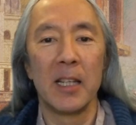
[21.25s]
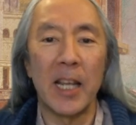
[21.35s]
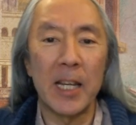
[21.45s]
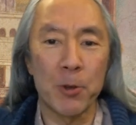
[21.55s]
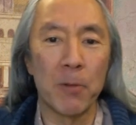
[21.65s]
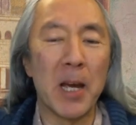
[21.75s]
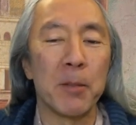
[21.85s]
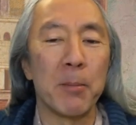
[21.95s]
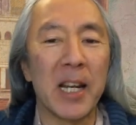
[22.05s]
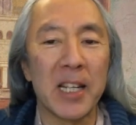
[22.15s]
The history of
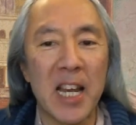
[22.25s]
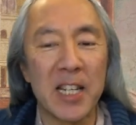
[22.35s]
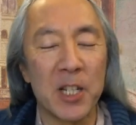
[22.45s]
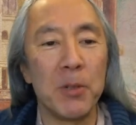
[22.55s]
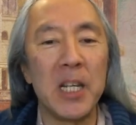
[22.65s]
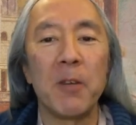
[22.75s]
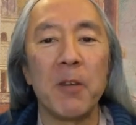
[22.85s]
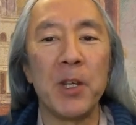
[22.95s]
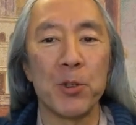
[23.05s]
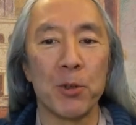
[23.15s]
mathematics has a unique
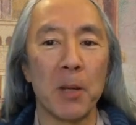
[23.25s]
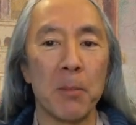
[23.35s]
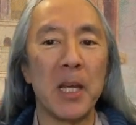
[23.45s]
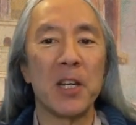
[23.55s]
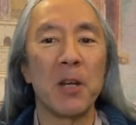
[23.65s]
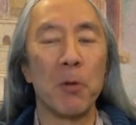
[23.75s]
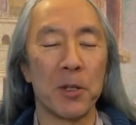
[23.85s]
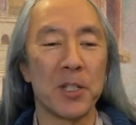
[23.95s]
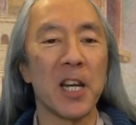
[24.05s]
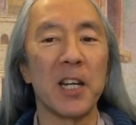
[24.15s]
feature that makes it
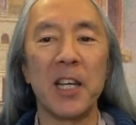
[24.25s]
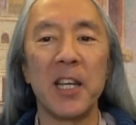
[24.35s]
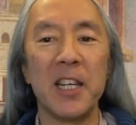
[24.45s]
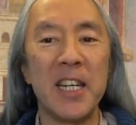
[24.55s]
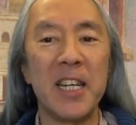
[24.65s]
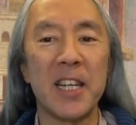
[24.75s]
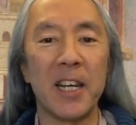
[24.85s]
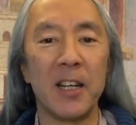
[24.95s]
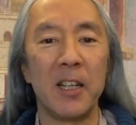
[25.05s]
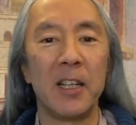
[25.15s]
worth studying in
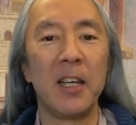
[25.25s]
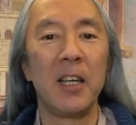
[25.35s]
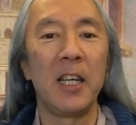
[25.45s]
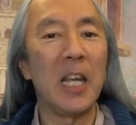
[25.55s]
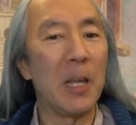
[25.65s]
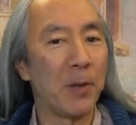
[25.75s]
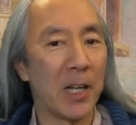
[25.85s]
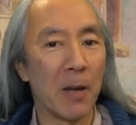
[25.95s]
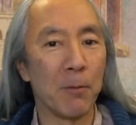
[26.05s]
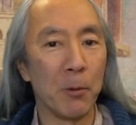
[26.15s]
detail. If it
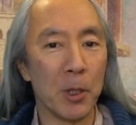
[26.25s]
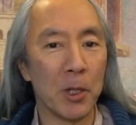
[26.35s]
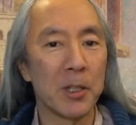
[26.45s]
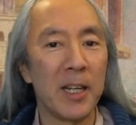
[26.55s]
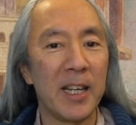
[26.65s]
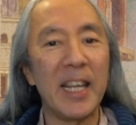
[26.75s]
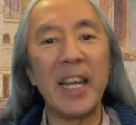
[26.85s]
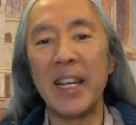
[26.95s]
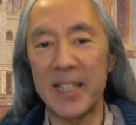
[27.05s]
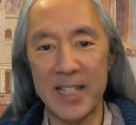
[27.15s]
ever worked,
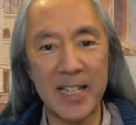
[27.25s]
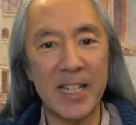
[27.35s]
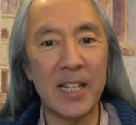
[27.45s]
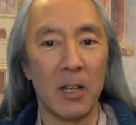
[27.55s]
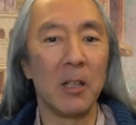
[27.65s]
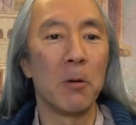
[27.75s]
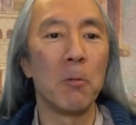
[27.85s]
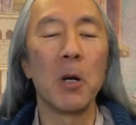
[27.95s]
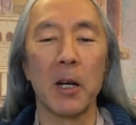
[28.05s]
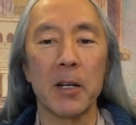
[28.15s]
it still
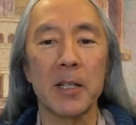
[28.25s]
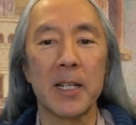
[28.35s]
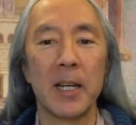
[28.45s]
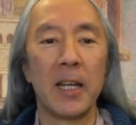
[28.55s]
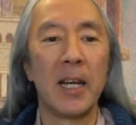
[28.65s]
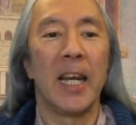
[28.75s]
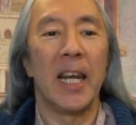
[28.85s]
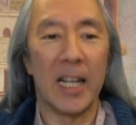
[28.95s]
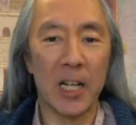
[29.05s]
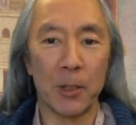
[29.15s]
works.
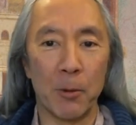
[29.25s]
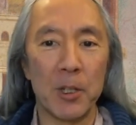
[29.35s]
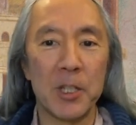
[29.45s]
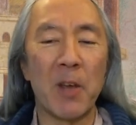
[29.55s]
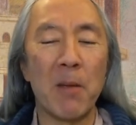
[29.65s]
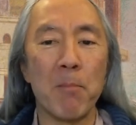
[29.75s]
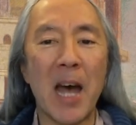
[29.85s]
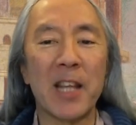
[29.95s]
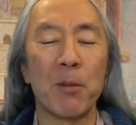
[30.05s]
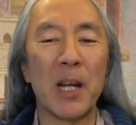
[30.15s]
In other words, if a
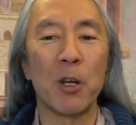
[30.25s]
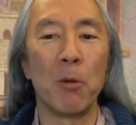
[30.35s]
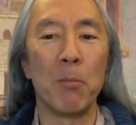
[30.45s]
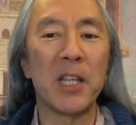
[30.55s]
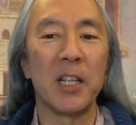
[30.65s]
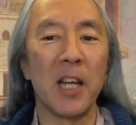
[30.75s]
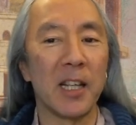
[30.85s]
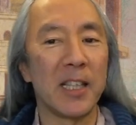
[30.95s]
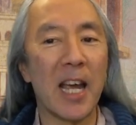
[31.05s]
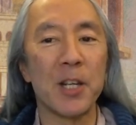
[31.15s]
mathematical method got
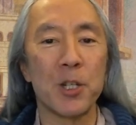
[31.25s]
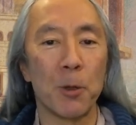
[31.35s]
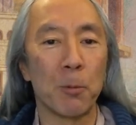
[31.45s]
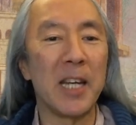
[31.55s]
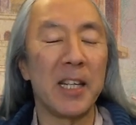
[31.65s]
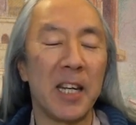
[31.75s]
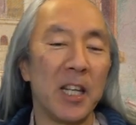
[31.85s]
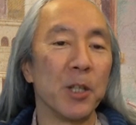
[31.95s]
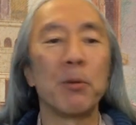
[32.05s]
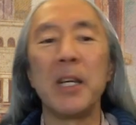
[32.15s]
the answer right
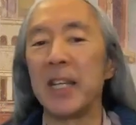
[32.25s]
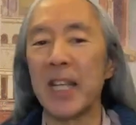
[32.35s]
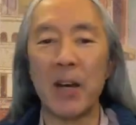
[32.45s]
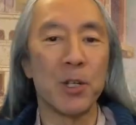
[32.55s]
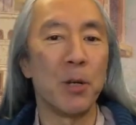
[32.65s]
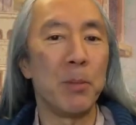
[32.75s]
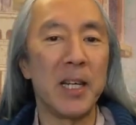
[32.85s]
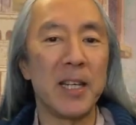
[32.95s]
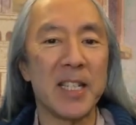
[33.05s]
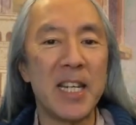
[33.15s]
in 3000
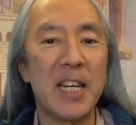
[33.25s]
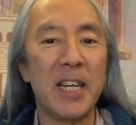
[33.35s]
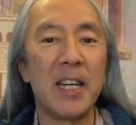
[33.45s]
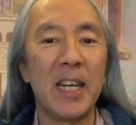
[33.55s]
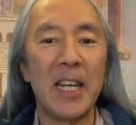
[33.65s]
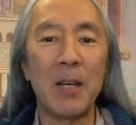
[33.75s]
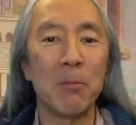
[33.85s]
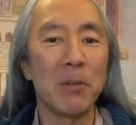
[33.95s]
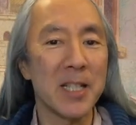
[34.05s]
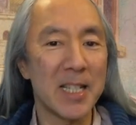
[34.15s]
BC,
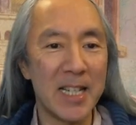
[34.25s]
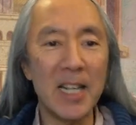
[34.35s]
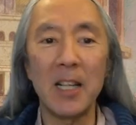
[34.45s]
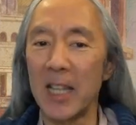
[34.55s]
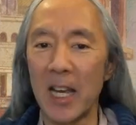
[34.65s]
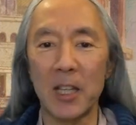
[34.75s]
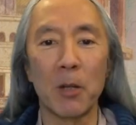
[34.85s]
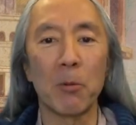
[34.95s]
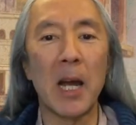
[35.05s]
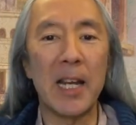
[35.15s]
it will still get
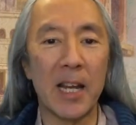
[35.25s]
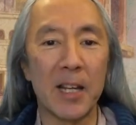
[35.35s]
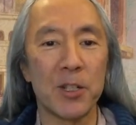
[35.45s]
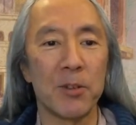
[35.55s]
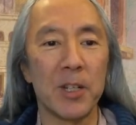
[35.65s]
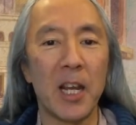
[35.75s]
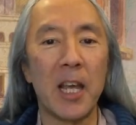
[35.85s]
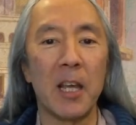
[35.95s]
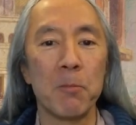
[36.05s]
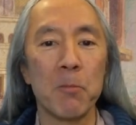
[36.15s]
the right answer
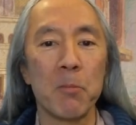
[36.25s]
today.